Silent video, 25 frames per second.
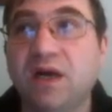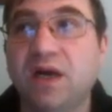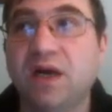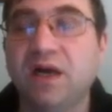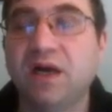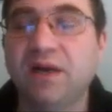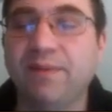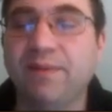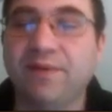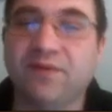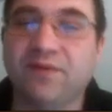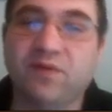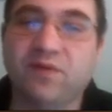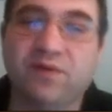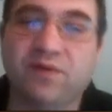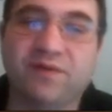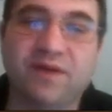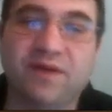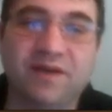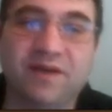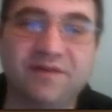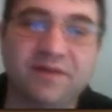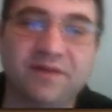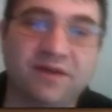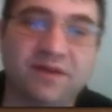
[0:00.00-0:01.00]
And of course,
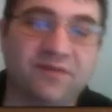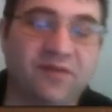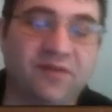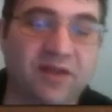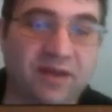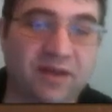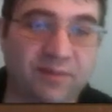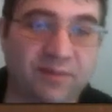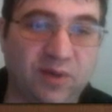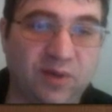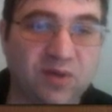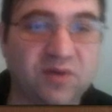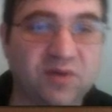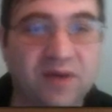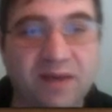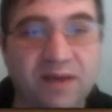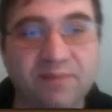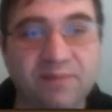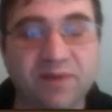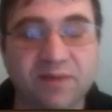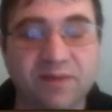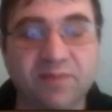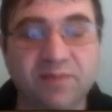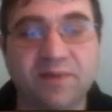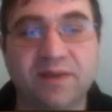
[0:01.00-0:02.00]
guys like Vladimir
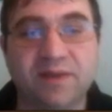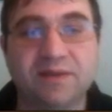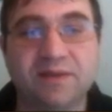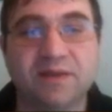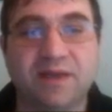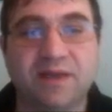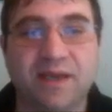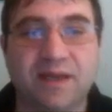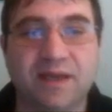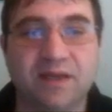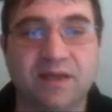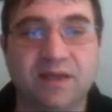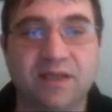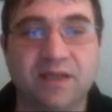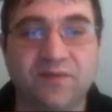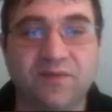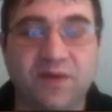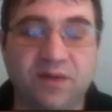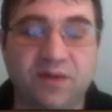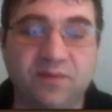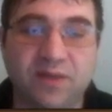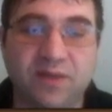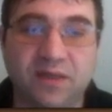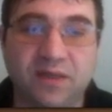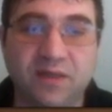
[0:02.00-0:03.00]
Kramnik played the Catalan
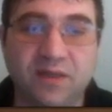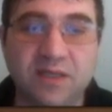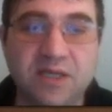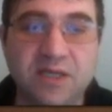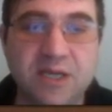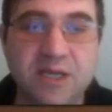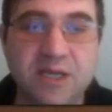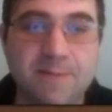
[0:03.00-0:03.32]
very well.